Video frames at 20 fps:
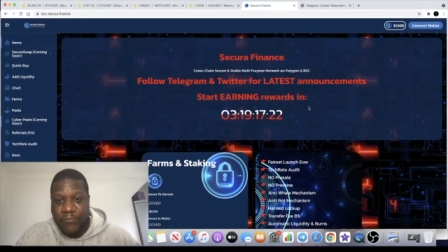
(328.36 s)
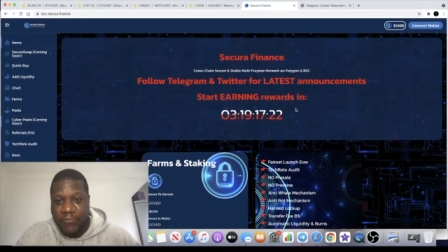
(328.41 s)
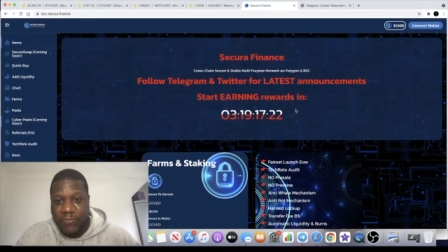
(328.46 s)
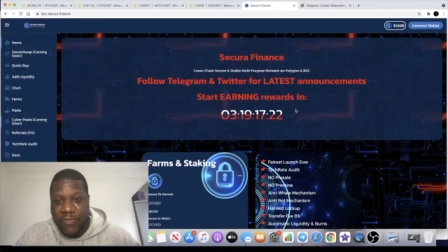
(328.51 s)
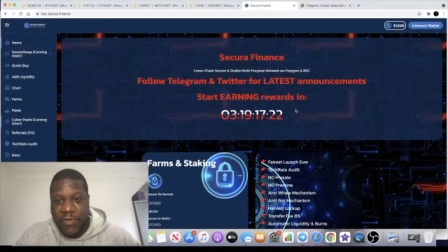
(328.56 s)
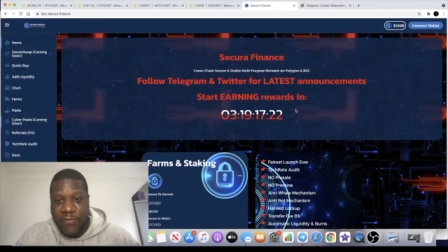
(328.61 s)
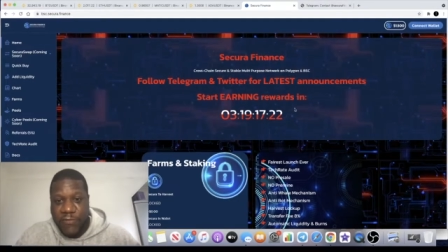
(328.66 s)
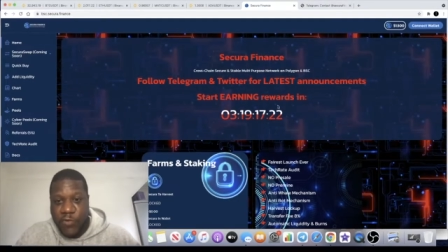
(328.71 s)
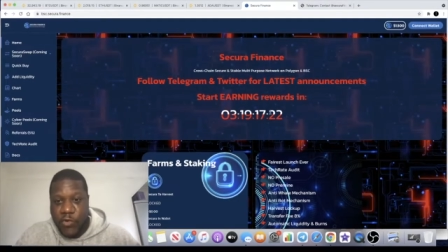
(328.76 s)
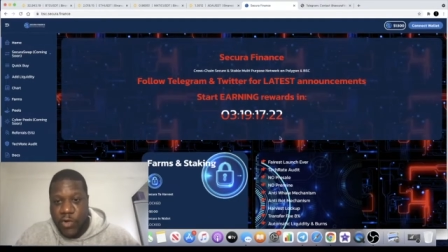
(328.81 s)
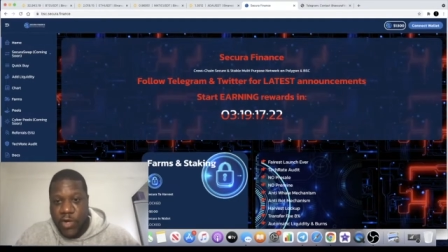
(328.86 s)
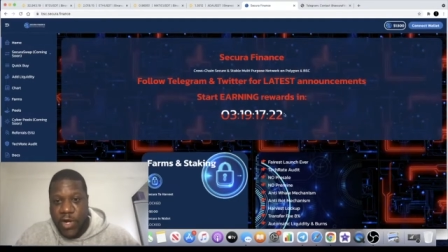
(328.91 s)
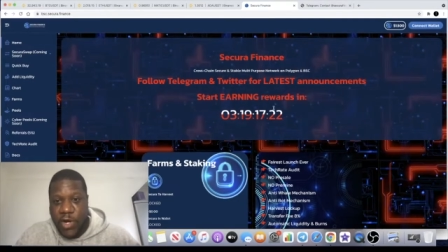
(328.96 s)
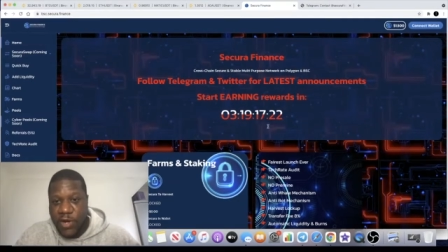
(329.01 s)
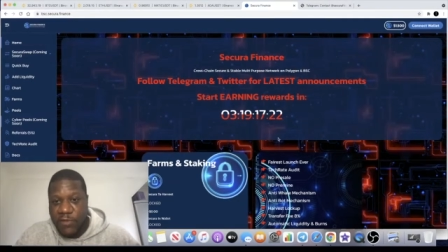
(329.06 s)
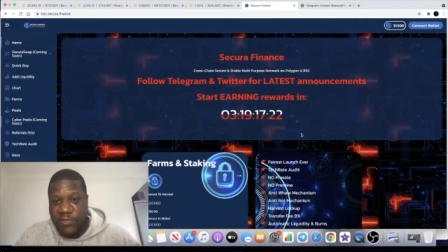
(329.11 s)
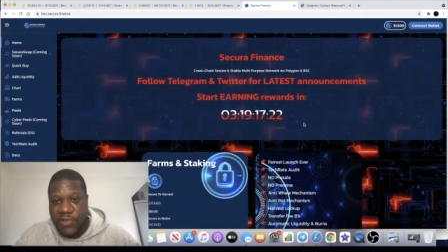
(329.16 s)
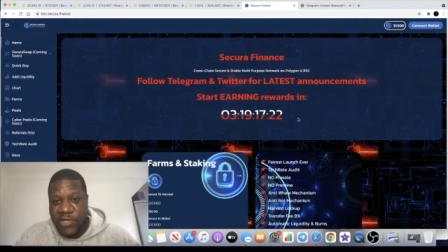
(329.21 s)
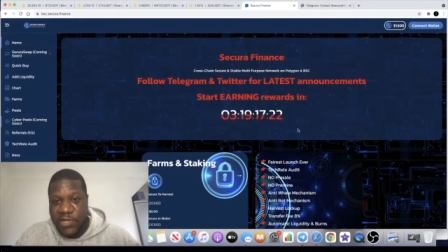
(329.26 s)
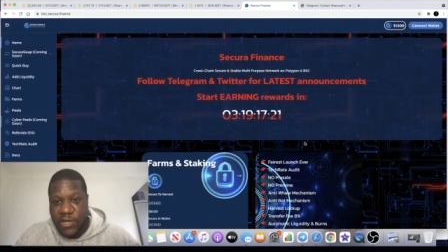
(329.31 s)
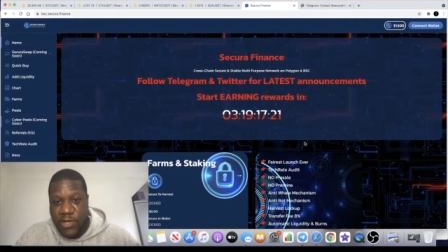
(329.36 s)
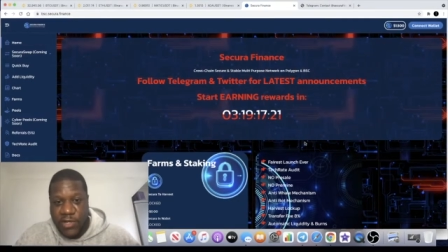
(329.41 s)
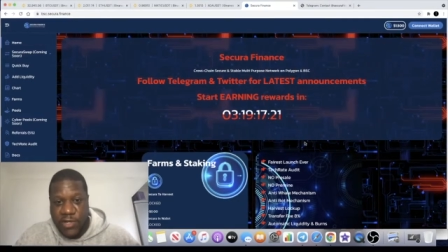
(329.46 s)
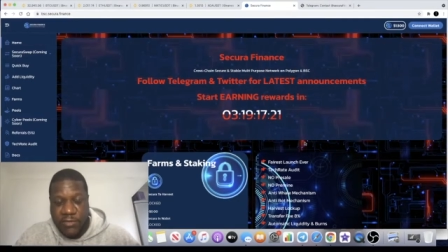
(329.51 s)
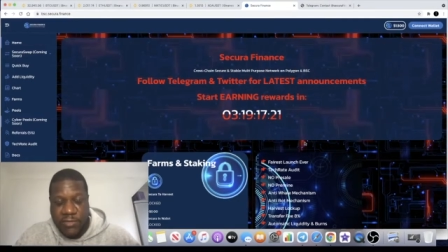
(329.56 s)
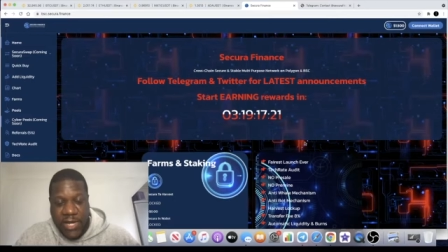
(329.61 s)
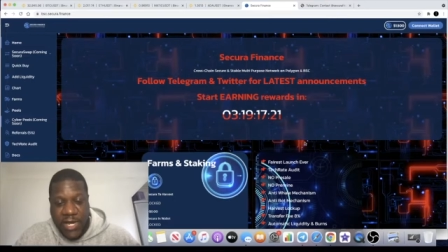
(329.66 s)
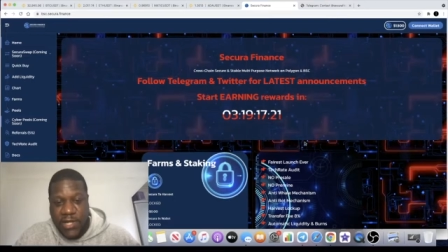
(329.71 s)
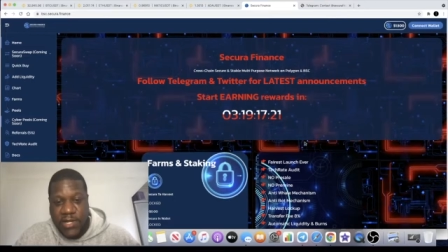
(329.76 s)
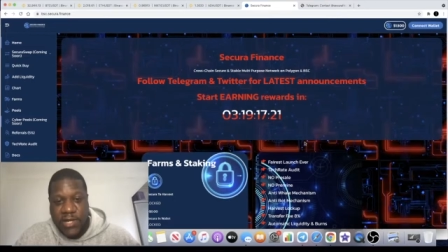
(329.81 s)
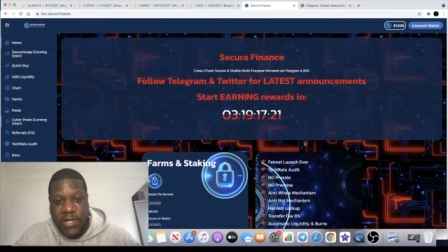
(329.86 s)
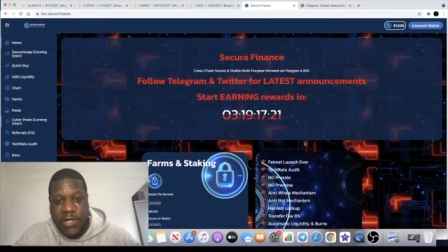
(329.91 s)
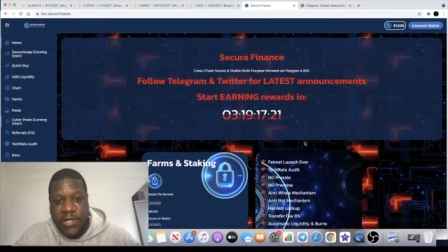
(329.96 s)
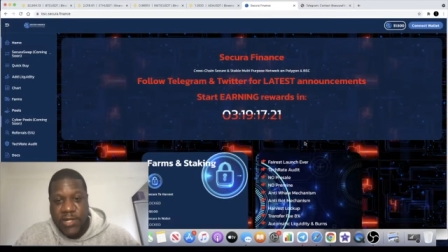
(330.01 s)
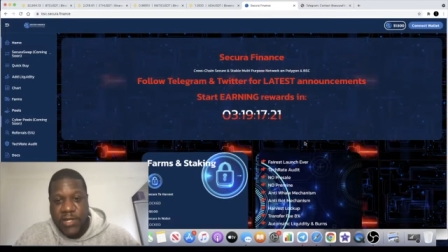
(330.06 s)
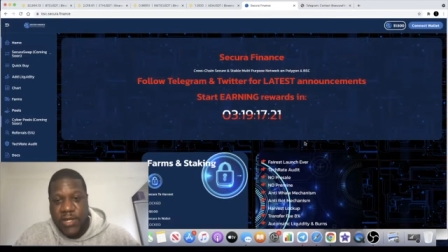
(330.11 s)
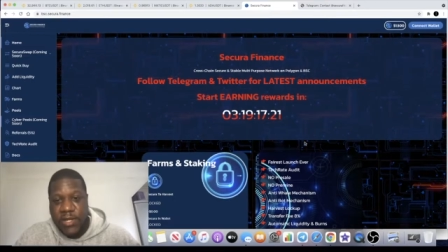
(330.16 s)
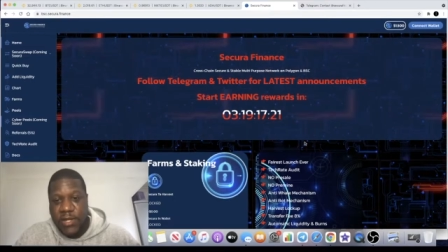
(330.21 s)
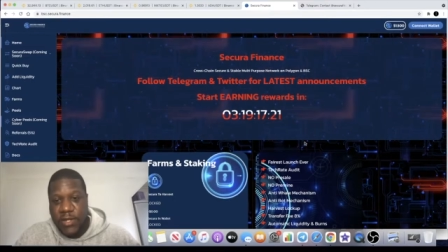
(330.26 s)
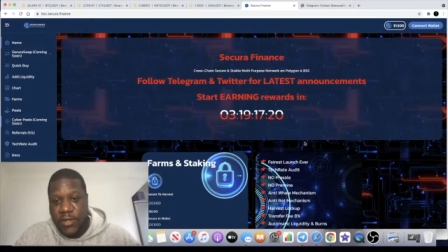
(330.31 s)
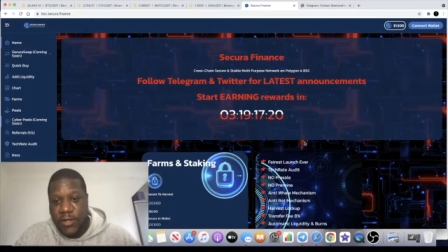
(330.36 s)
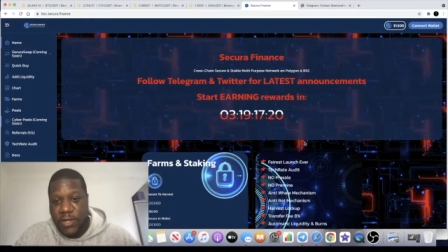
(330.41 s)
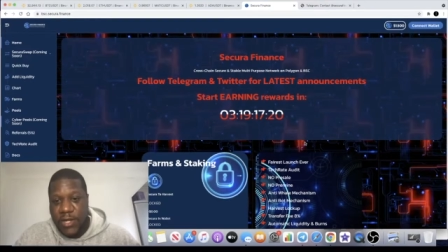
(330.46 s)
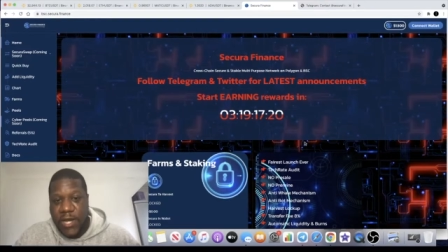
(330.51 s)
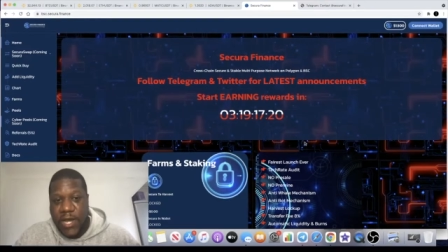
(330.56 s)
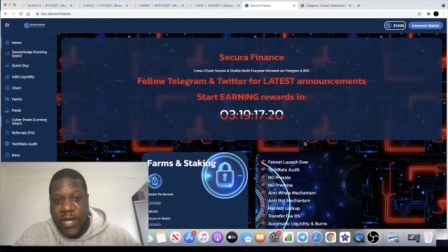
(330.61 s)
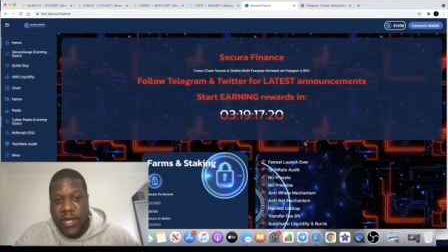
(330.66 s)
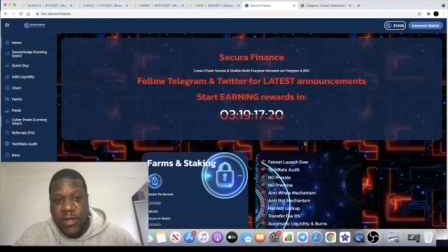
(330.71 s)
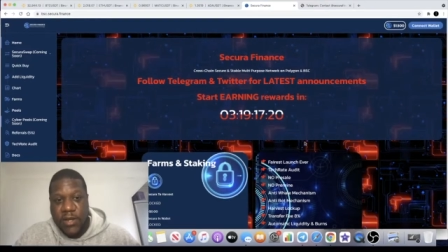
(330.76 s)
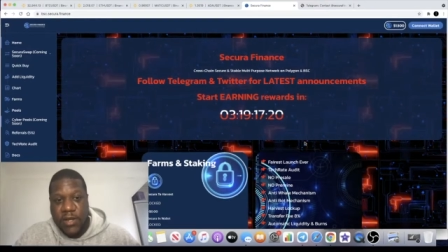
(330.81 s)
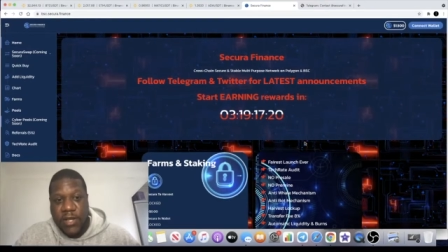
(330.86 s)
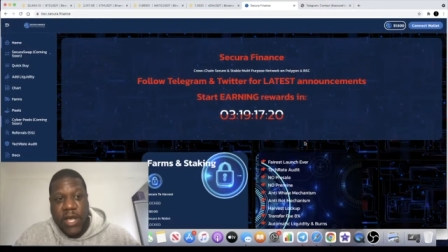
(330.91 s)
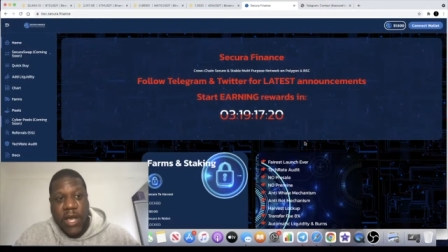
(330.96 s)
before the harvest lockup ended. Okay.